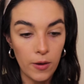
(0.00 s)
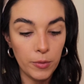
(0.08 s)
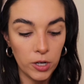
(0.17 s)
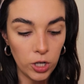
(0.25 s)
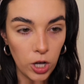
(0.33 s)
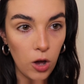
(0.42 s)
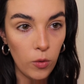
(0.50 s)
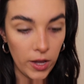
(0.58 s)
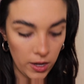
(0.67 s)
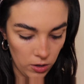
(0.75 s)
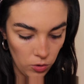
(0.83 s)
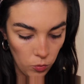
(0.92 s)
I'm gonna go
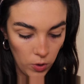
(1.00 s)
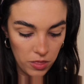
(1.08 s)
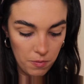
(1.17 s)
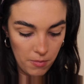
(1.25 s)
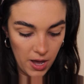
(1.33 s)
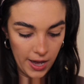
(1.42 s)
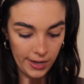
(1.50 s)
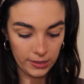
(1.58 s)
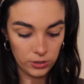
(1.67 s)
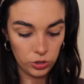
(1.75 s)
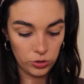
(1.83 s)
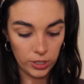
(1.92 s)
in with my
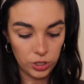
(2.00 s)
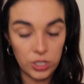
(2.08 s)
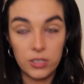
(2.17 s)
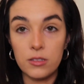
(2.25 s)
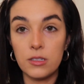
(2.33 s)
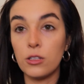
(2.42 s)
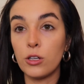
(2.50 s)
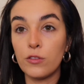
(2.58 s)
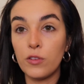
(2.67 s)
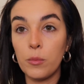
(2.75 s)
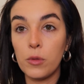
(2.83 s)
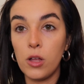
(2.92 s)
stretch concealer
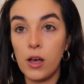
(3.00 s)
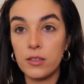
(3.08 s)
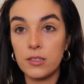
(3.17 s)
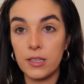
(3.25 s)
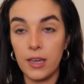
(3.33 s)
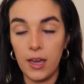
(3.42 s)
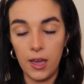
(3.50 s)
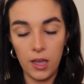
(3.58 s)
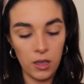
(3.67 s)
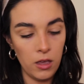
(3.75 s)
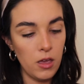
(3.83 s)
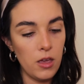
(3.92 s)
from
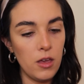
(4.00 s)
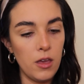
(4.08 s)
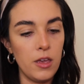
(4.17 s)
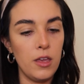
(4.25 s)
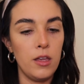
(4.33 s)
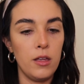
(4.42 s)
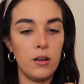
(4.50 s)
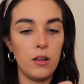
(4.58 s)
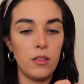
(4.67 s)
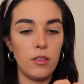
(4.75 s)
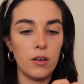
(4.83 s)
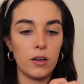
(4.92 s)
Glossier in
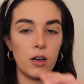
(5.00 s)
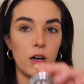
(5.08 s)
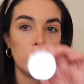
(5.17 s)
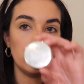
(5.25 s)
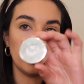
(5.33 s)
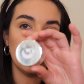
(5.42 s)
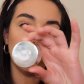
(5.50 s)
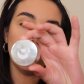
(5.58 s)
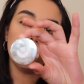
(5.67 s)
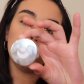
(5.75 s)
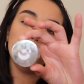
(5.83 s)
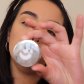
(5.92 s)
the color
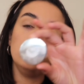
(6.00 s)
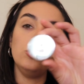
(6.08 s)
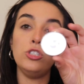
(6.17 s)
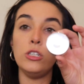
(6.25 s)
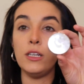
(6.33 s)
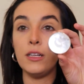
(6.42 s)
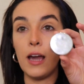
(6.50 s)
G9.